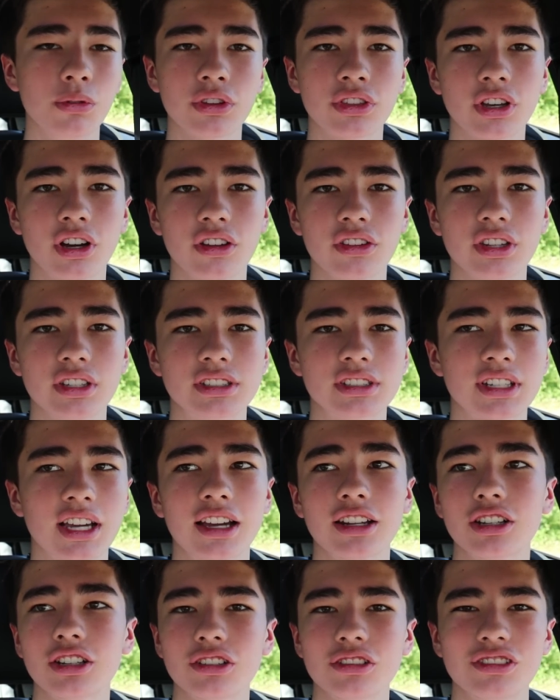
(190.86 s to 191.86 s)
with all this
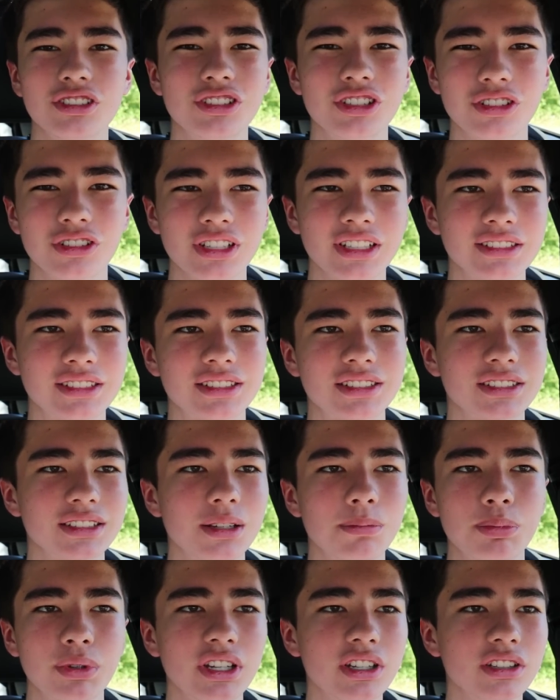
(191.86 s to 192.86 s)
kind of, you know, it's
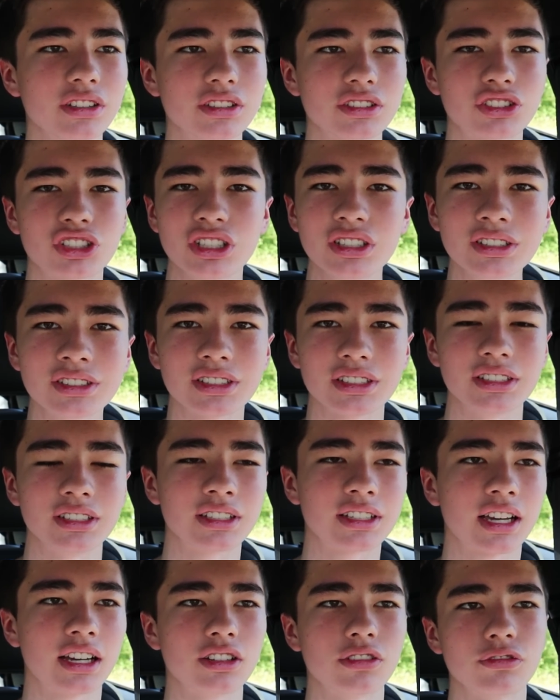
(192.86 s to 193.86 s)
a bit cheesy.
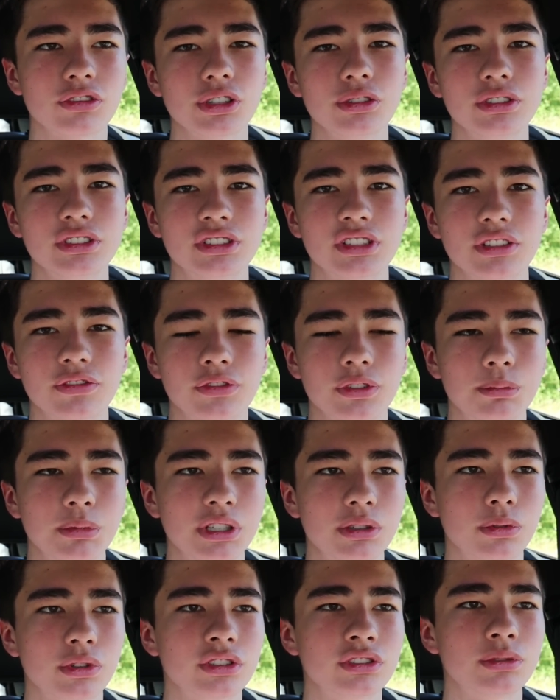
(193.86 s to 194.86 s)
It kind of ruins it for
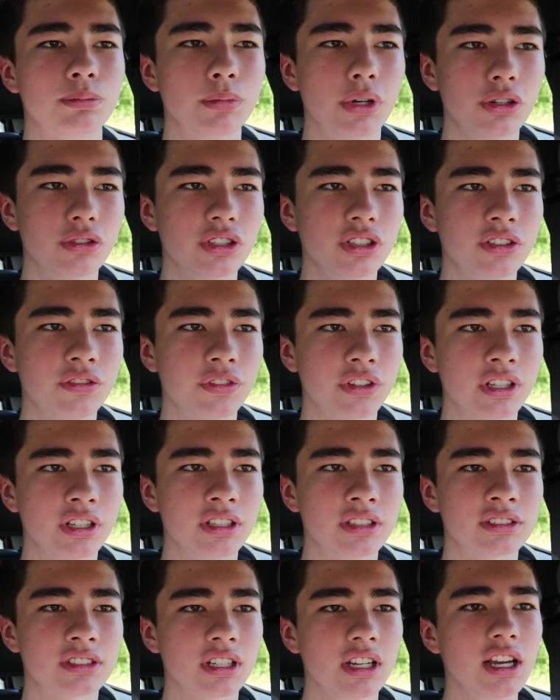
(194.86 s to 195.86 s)
me. Whereas Motive
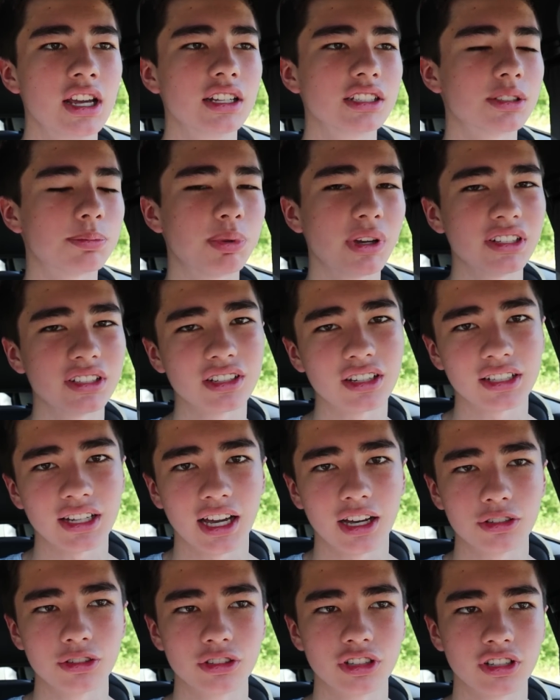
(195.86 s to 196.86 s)
is, depending on
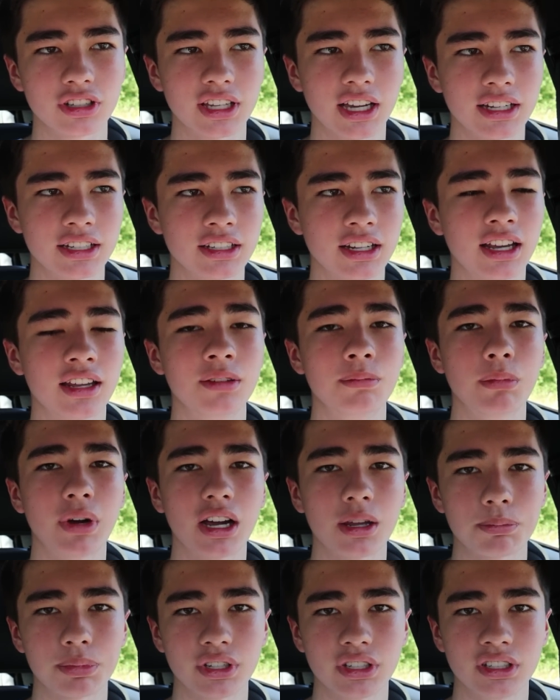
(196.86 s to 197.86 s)
how you look at it, in
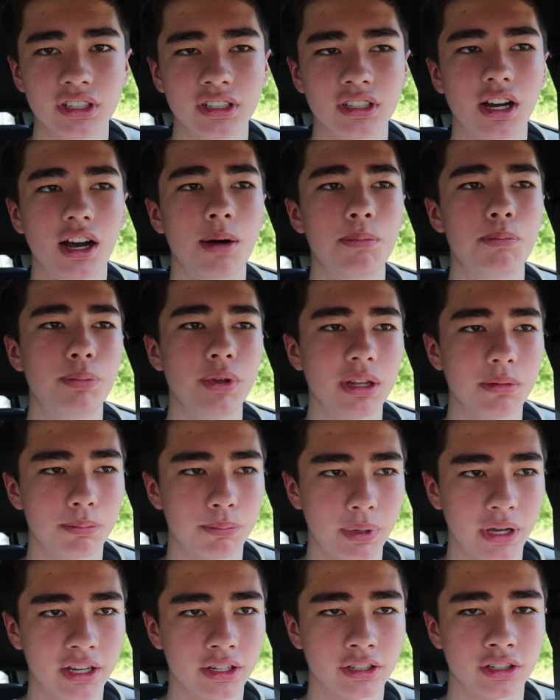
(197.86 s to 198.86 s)
my opinion, a
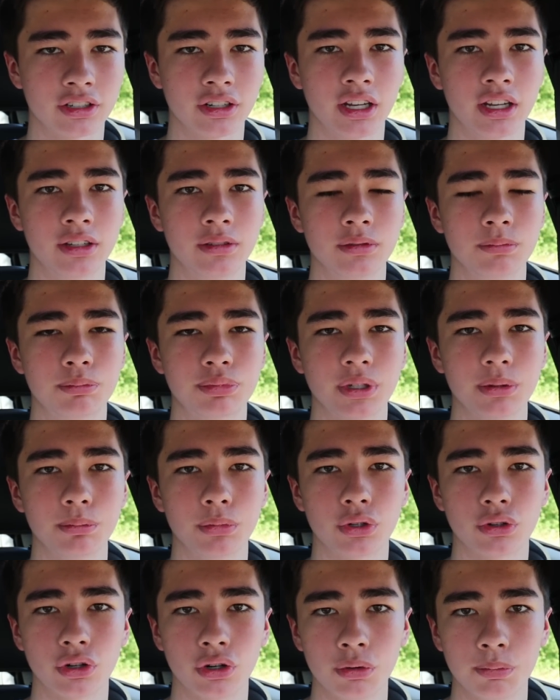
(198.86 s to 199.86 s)
bit better and bit
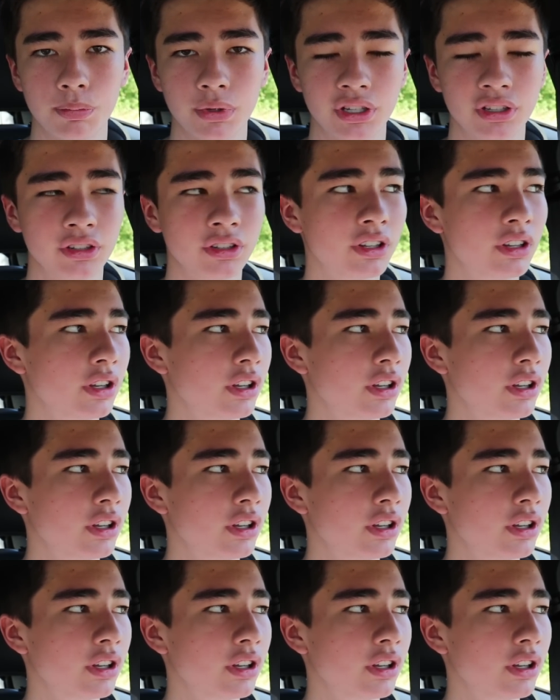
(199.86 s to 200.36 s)
more open.